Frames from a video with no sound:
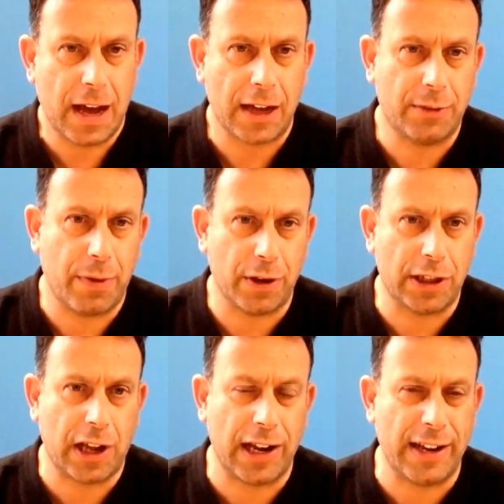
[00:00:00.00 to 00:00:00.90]
I suppose,
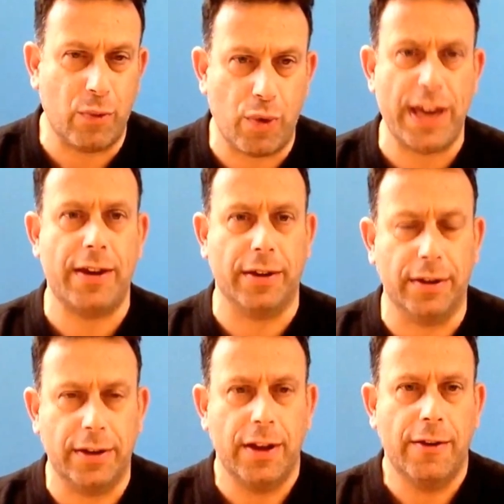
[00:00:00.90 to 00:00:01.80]
slightly
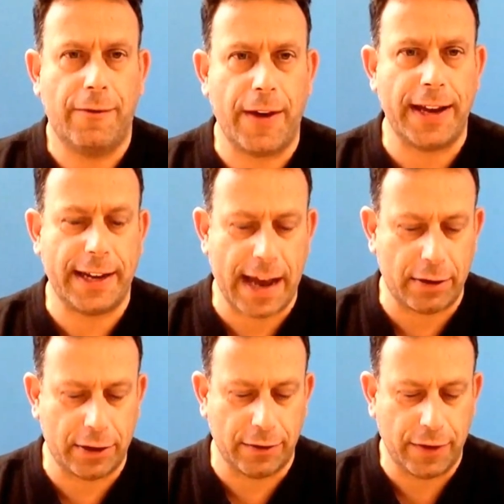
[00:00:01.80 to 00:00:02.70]
weakened, faded
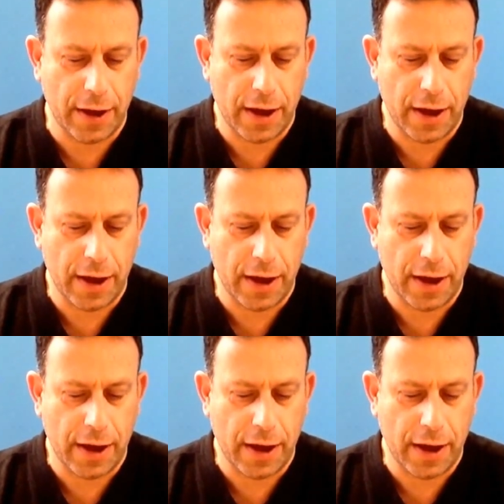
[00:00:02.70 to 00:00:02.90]
out of